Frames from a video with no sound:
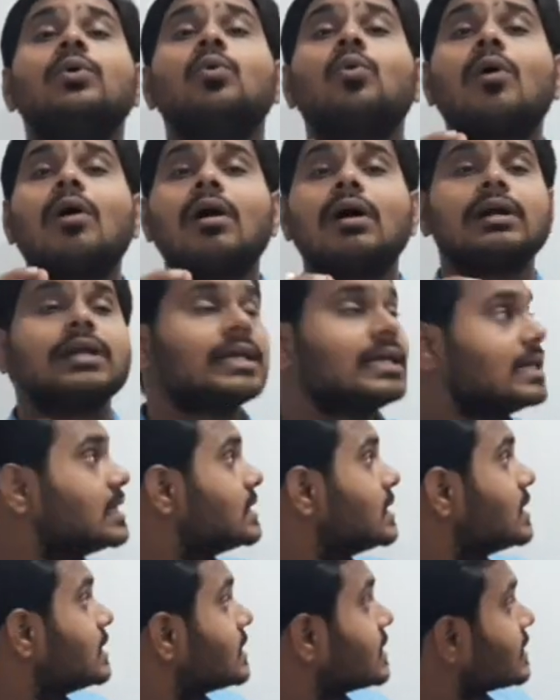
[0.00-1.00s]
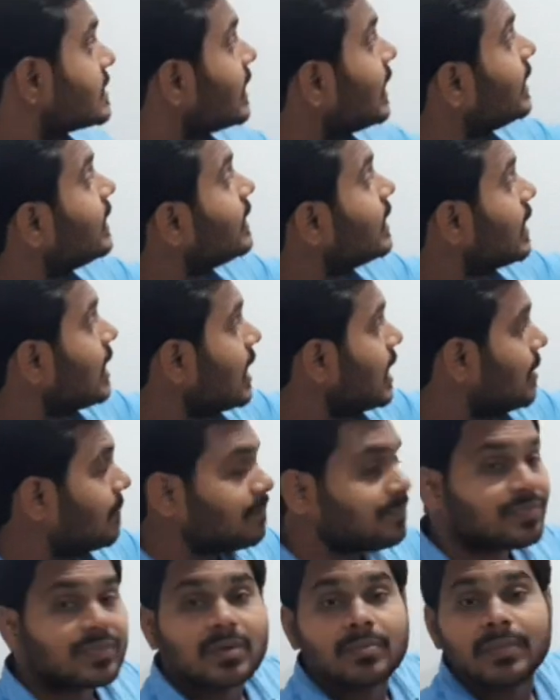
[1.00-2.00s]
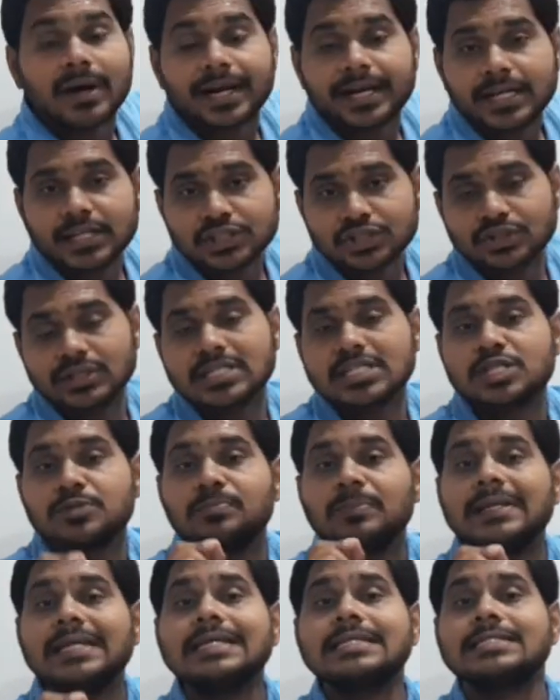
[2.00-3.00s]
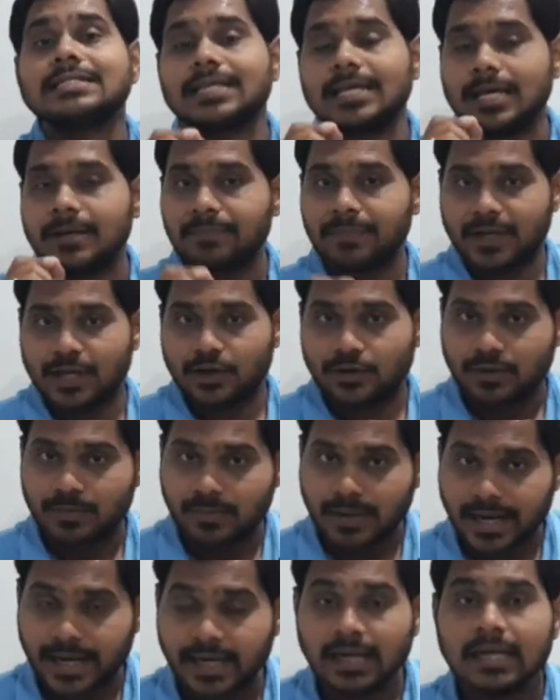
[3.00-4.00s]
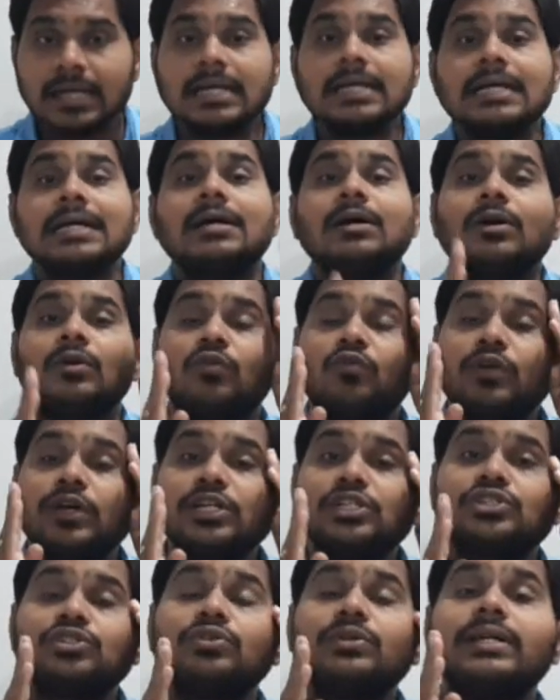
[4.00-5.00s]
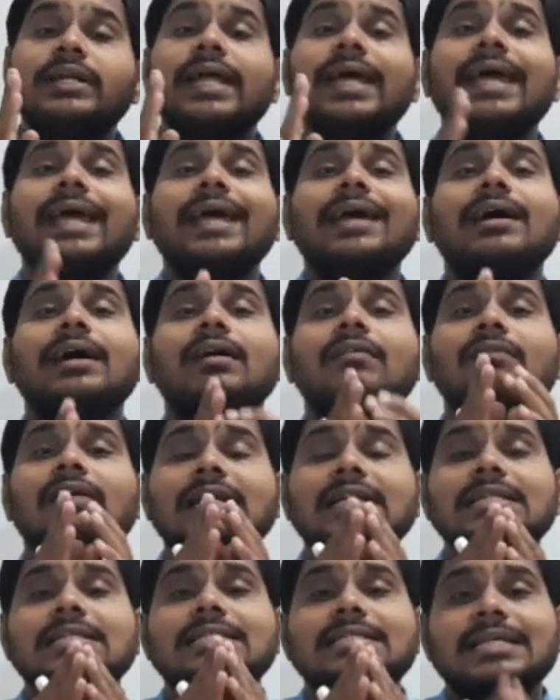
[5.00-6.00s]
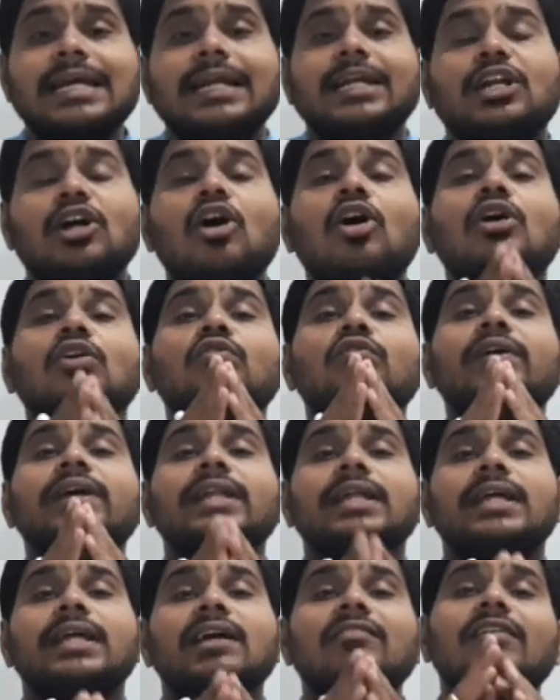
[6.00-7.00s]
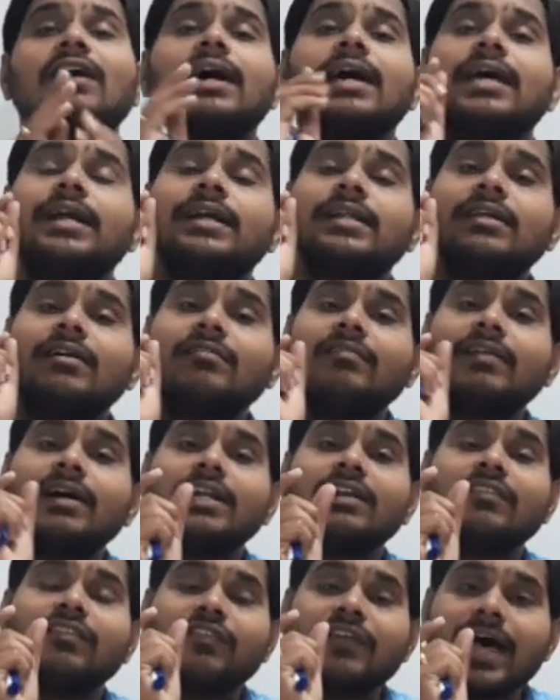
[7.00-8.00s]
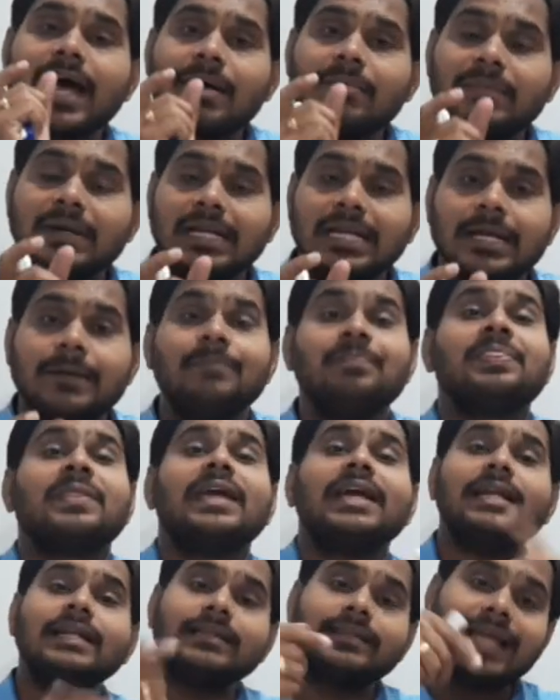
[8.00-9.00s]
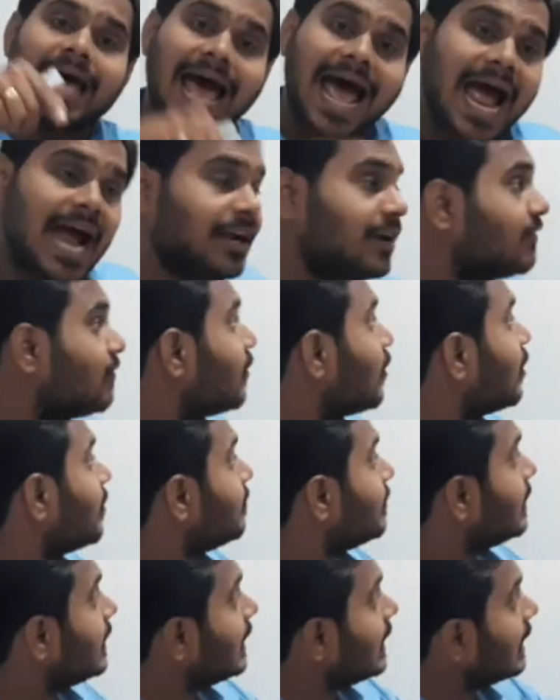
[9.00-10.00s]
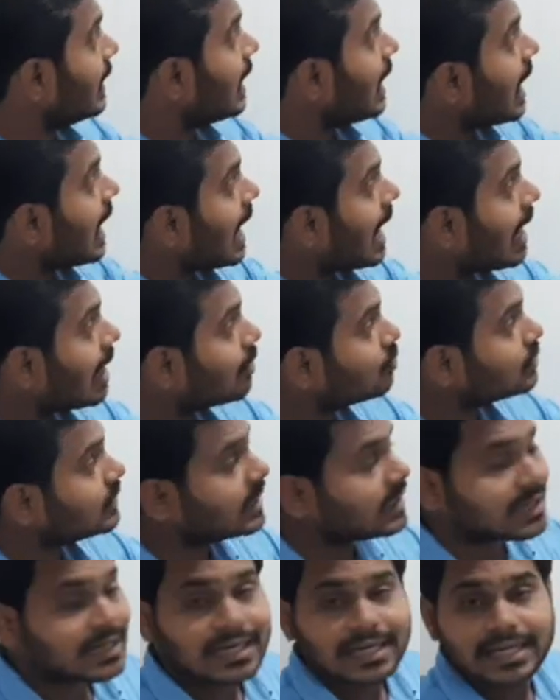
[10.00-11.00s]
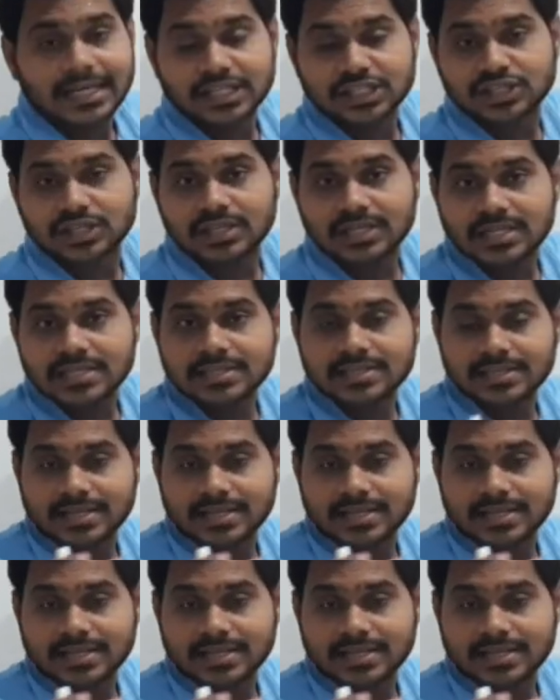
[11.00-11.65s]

what is set A, my dear students. Please keep in your mind, we should take a one set, or we require the one family. In that family, how the relation is